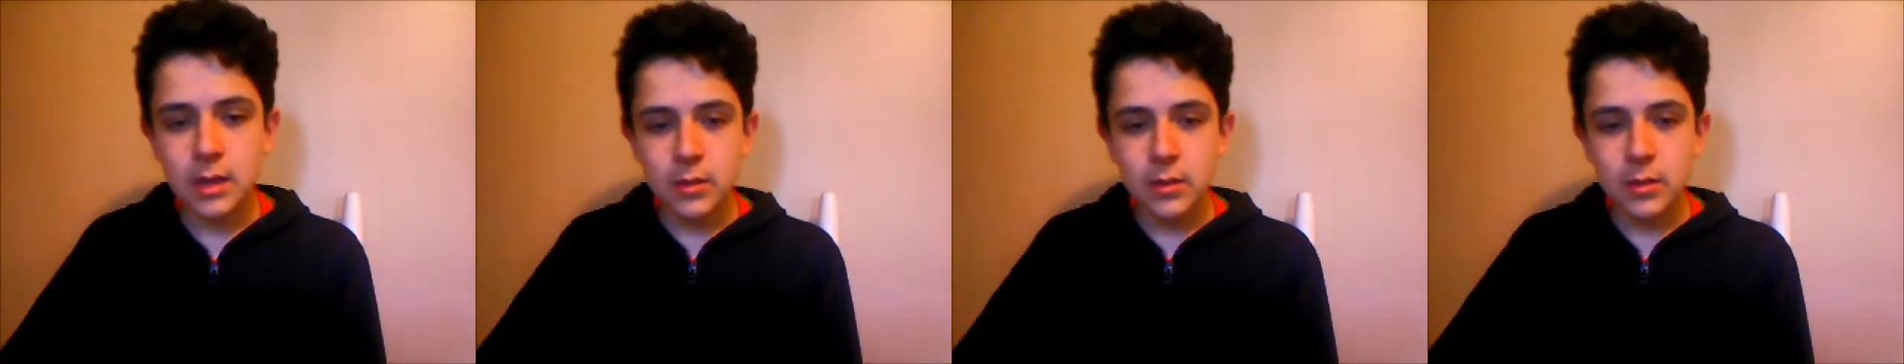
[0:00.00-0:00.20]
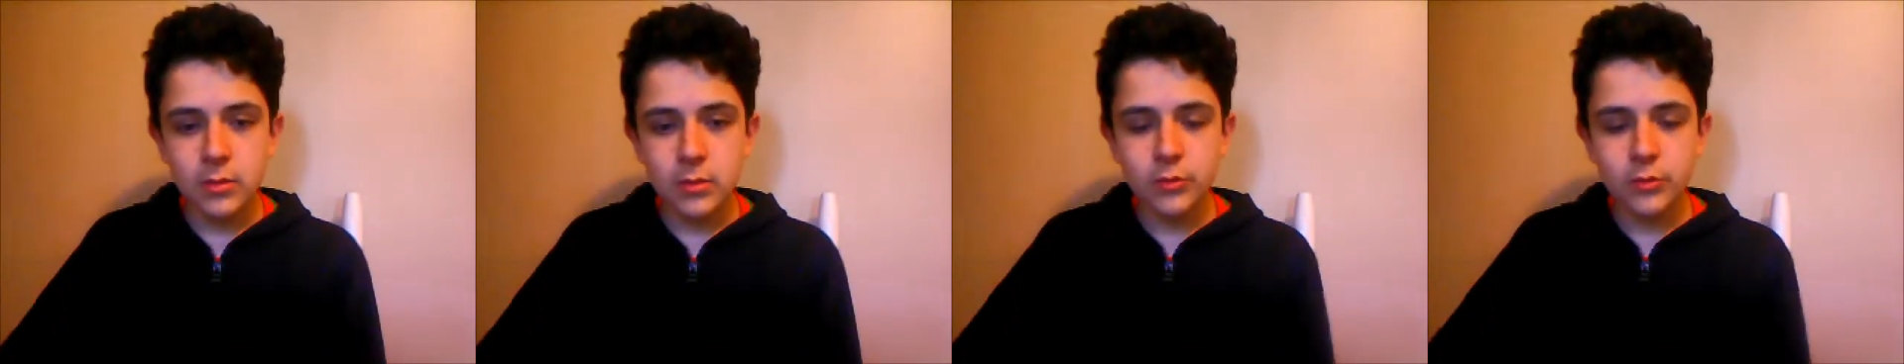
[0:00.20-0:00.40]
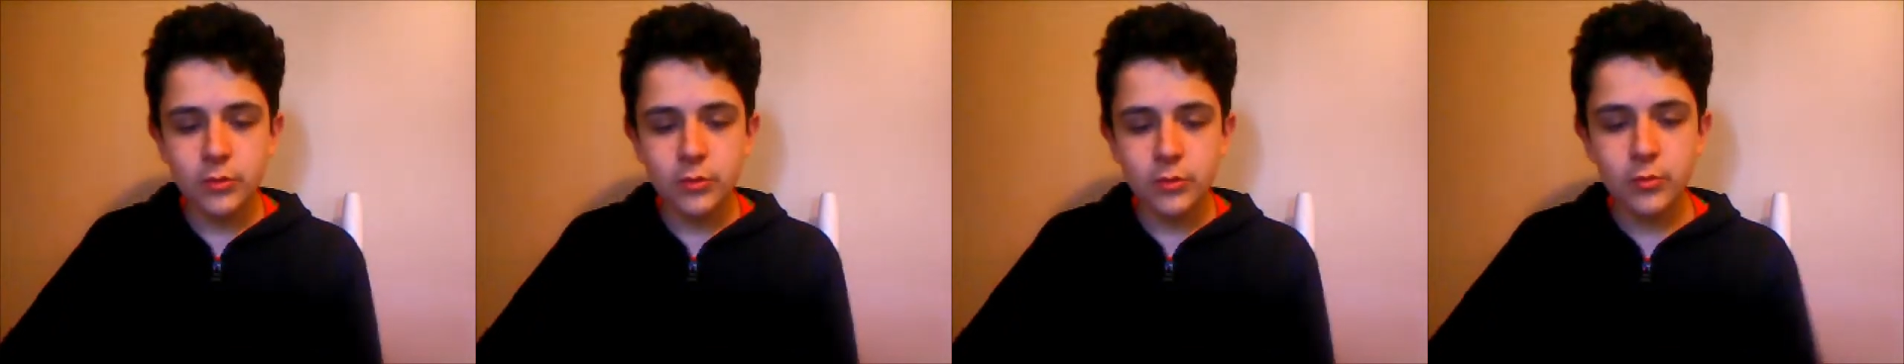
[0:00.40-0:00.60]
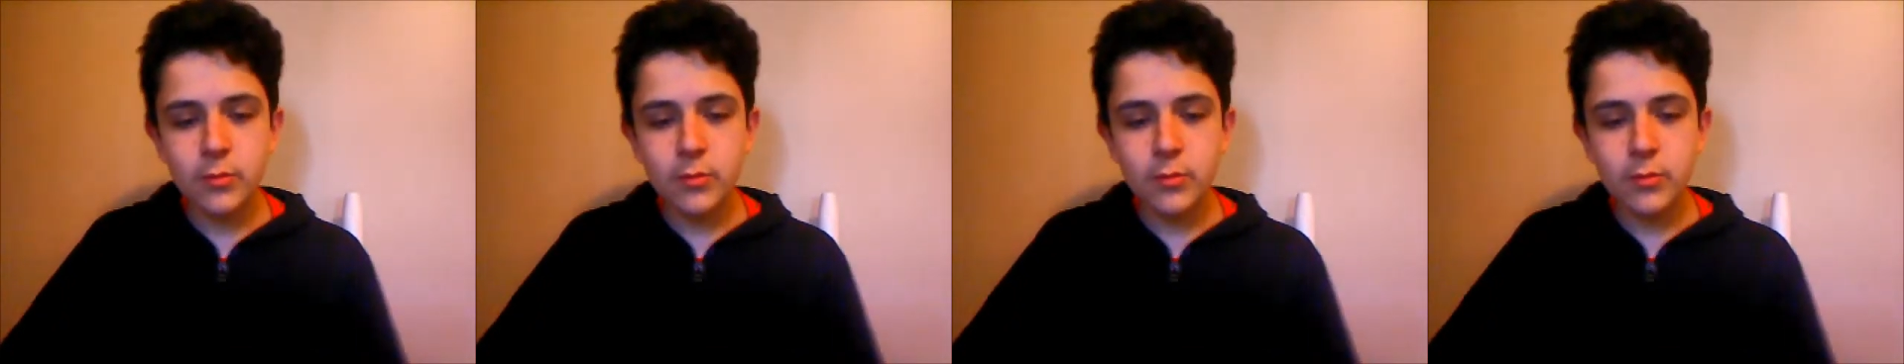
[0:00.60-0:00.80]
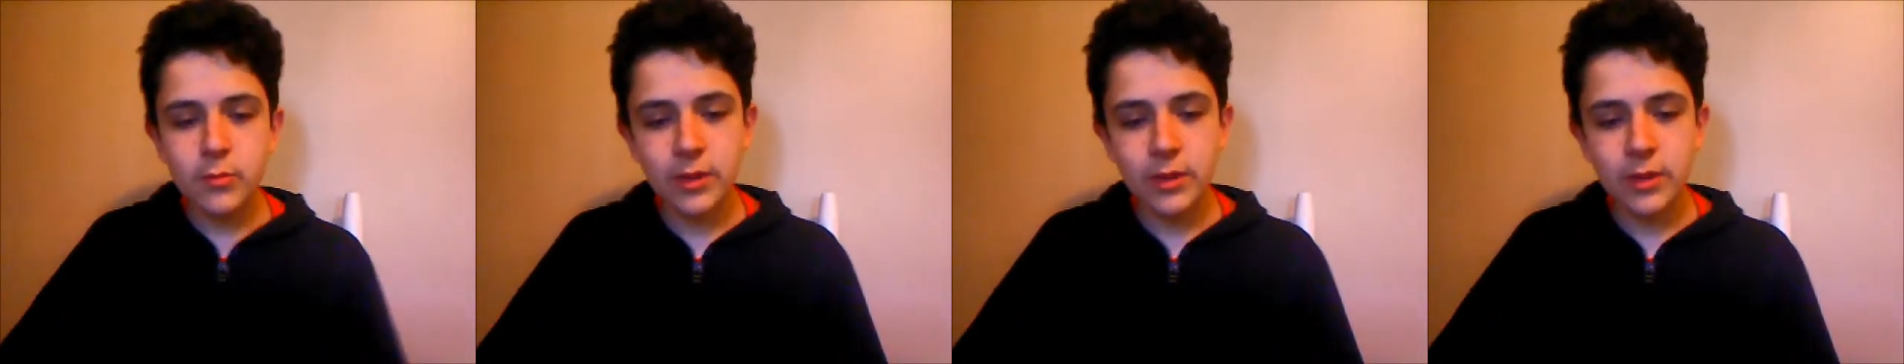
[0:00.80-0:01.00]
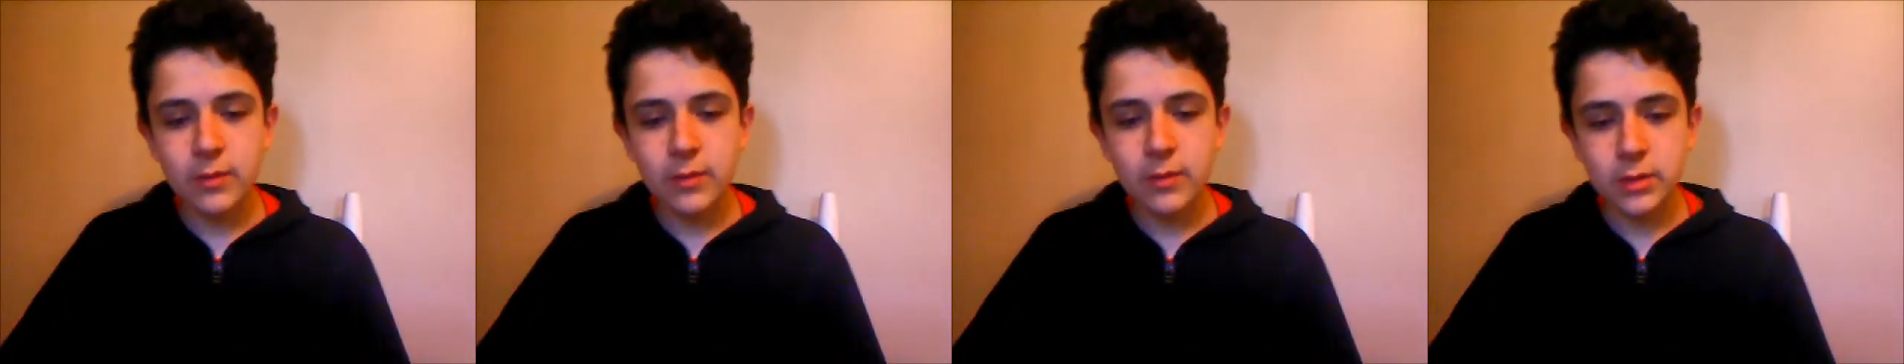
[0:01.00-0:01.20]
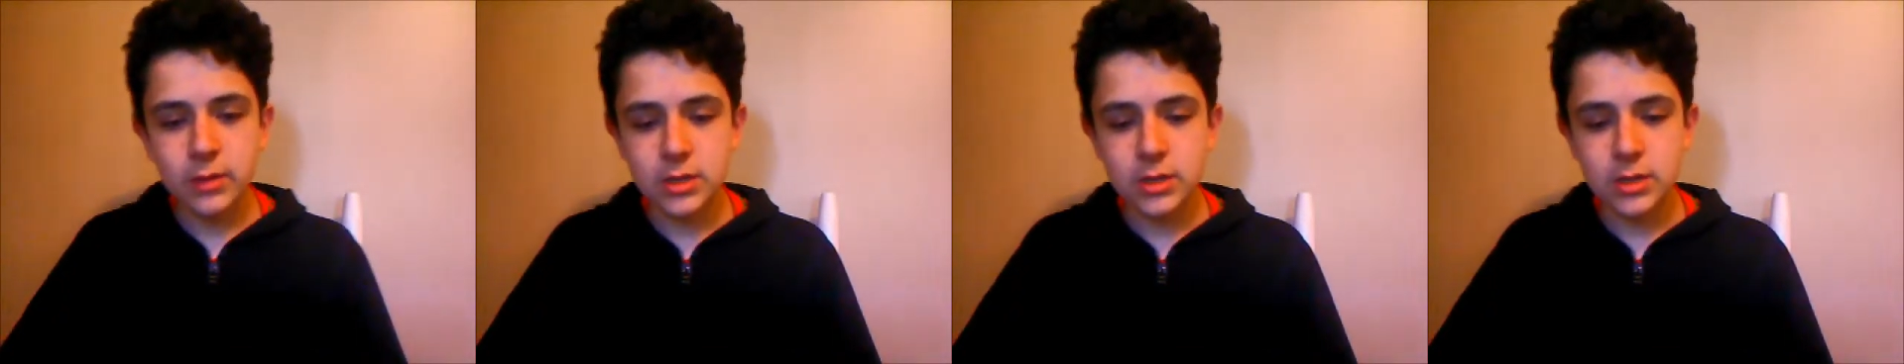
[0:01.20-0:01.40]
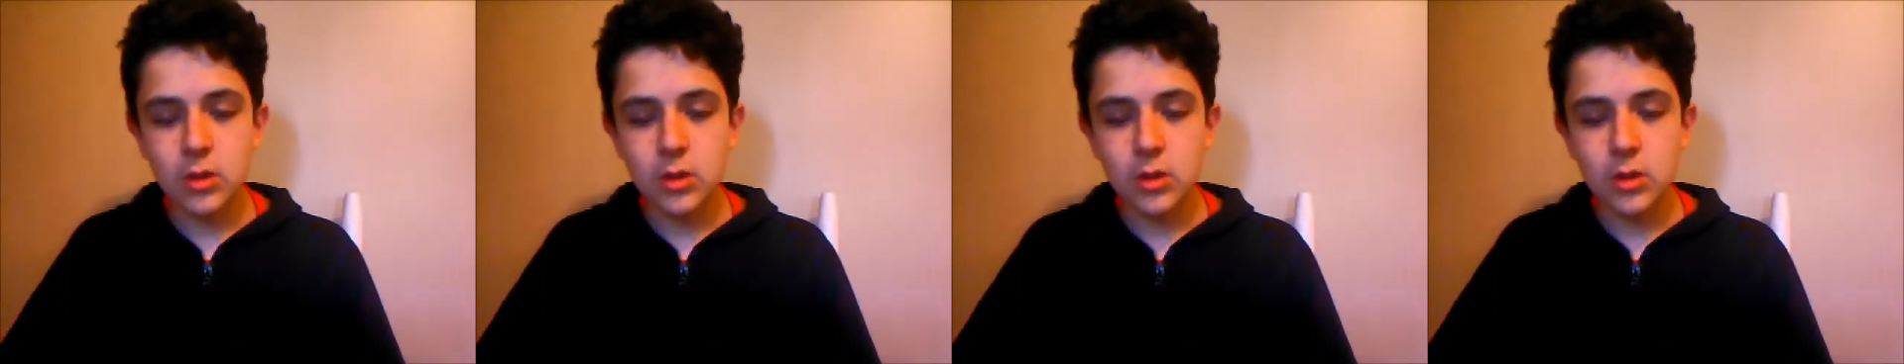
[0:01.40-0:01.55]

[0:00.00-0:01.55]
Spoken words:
there's one more thing I want to talk